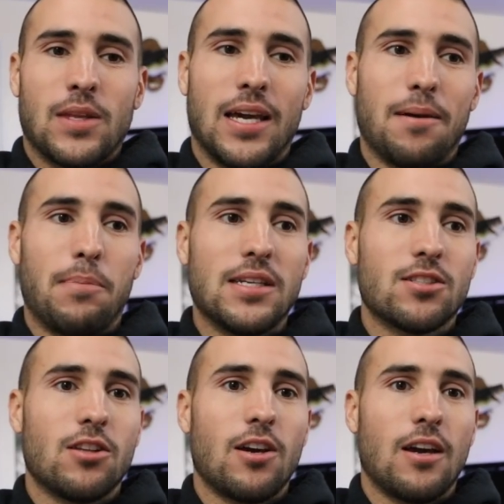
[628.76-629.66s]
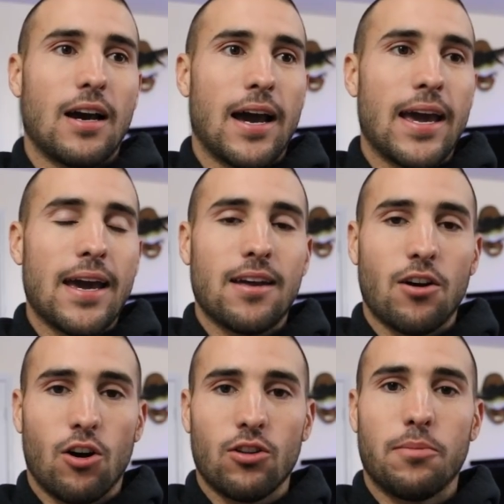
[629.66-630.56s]
And basically, I had
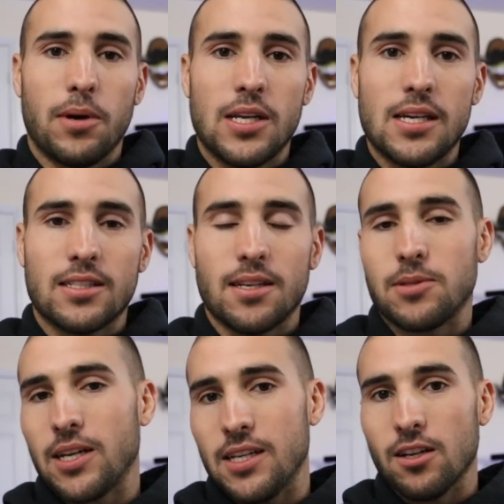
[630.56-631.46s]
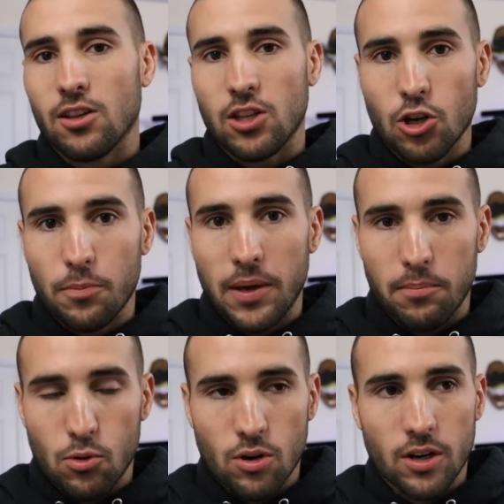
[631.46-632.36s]
all the money except I needed a little bit
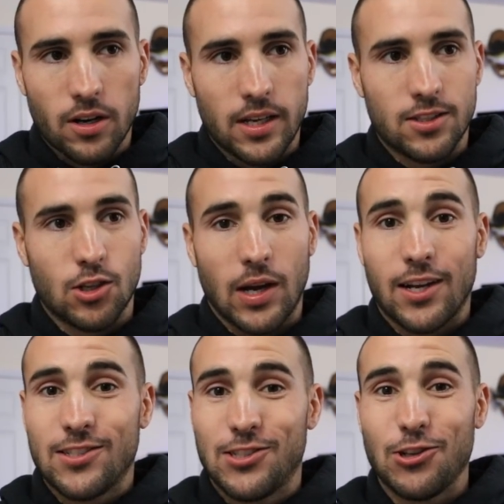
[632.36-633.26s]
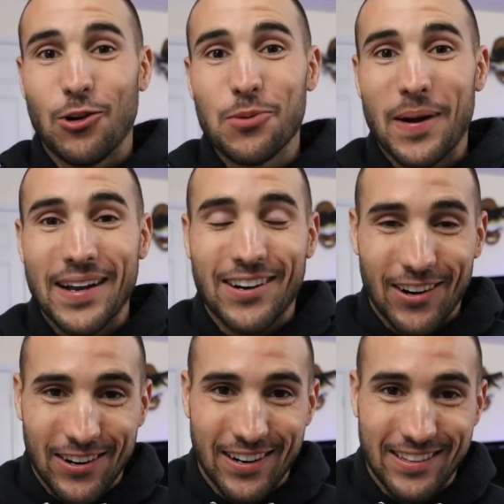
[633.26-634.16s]
more, and so I sold my
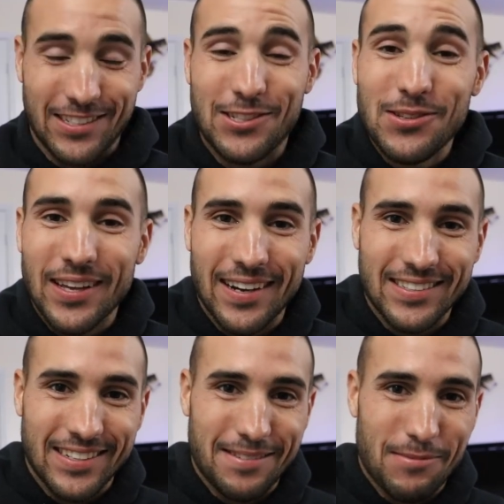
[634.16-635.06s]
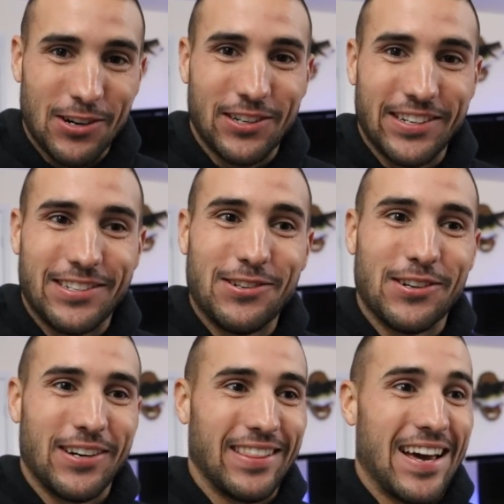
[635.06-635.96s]
car, the 2000 Mercury
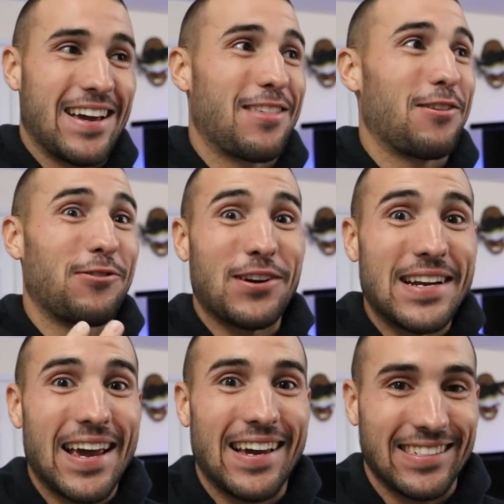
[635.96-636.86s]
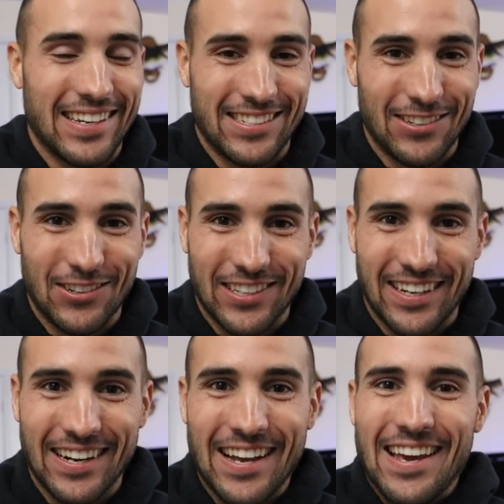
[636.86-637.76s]
Cougar, in like 3 days. I sold
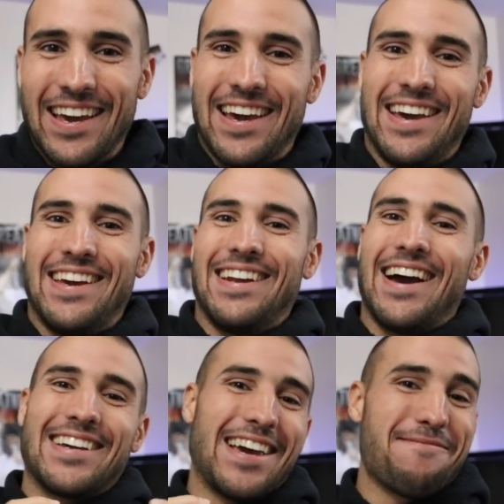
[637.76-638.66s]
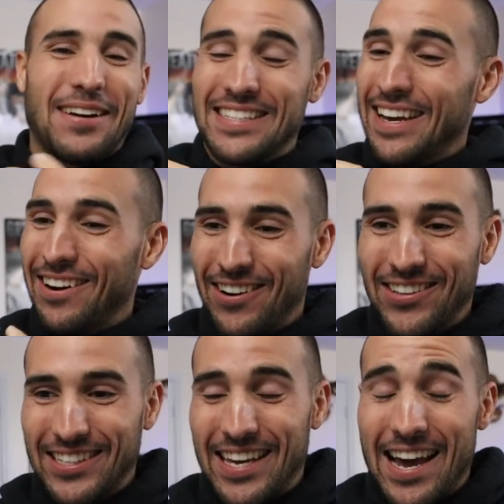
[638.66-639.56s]
it, and I gave my dad
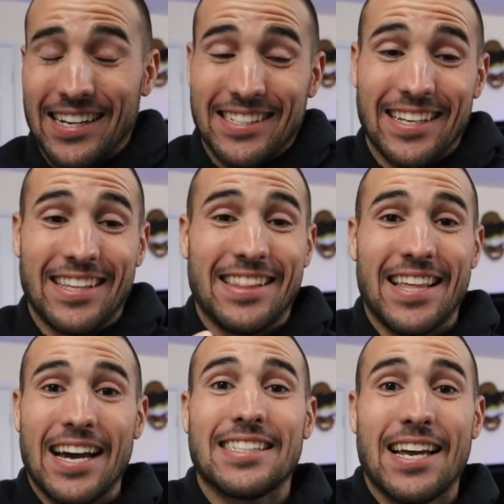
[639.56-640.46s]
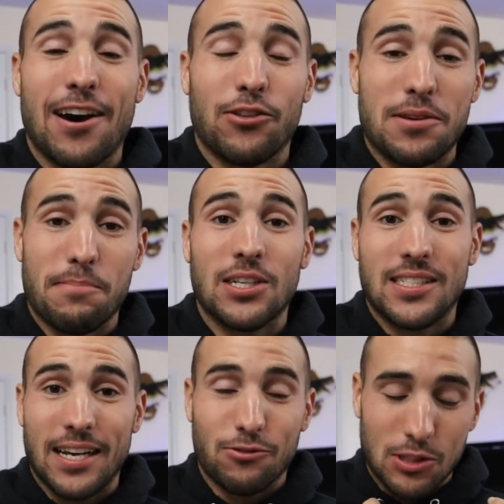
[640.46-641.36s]
all the cash, and then that's how the
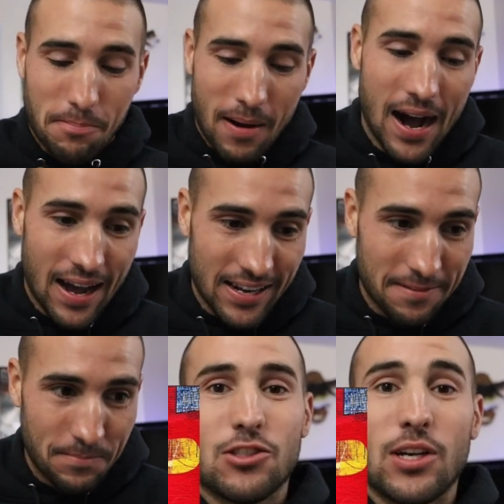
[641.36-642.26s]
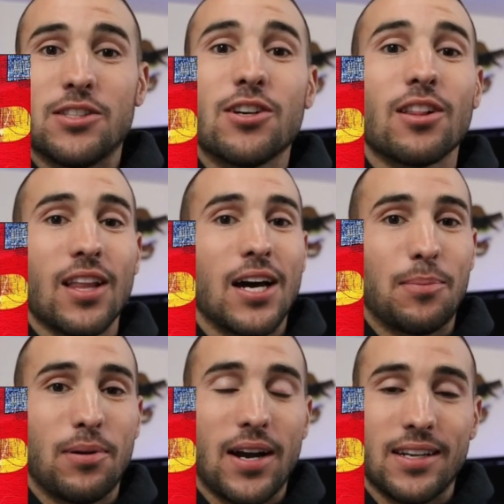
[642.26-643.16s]
Mustang was mine. So I took a lot
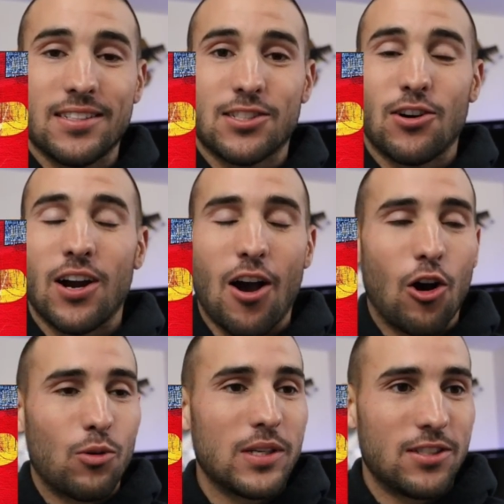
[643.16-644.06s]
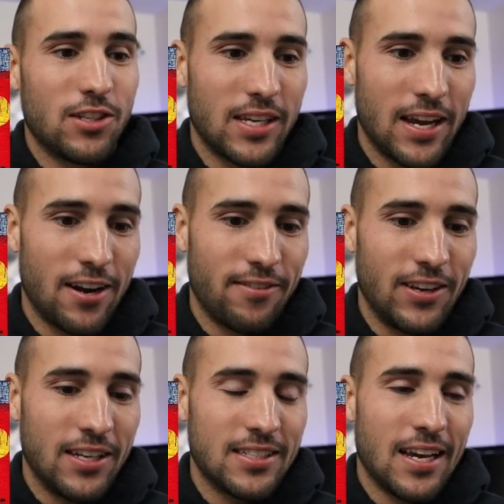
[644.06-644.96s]
of pride in this car. I always took care of
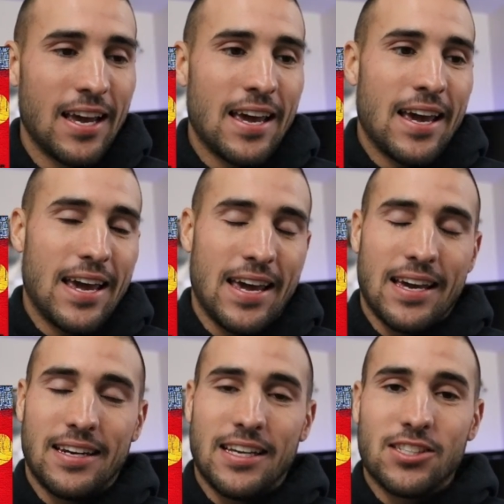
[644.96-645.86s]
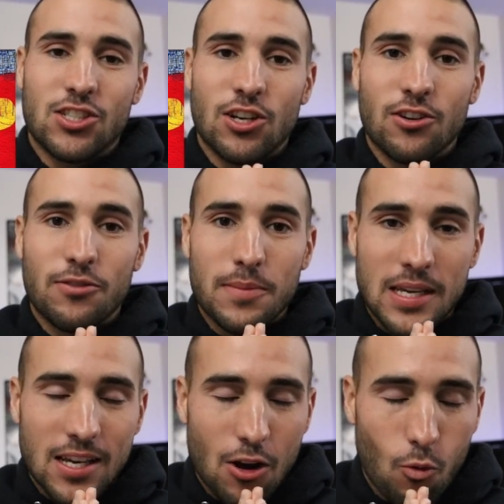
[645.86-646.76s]
it, and it served
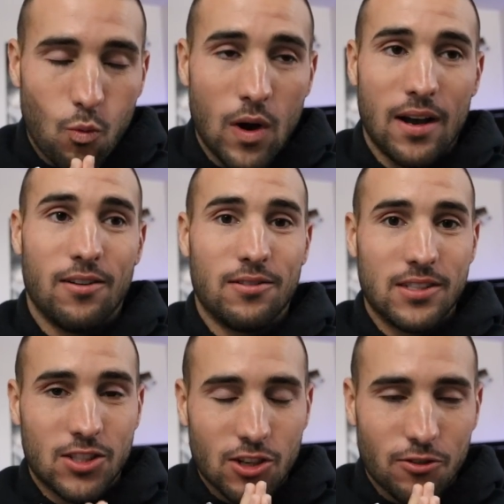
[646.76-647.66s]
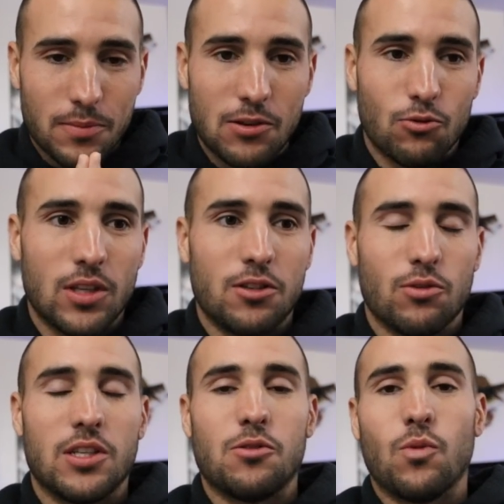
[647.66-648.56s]
me well. It served me really,
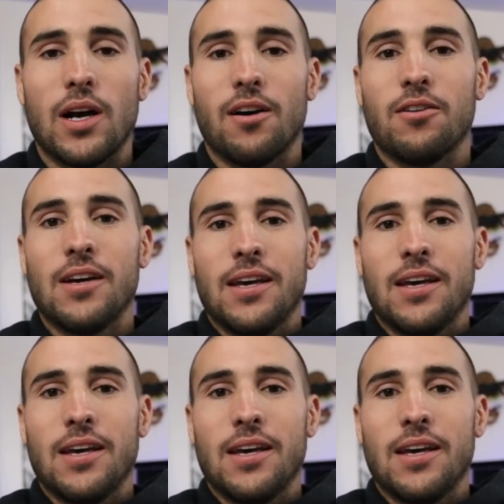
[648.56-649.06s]
really well.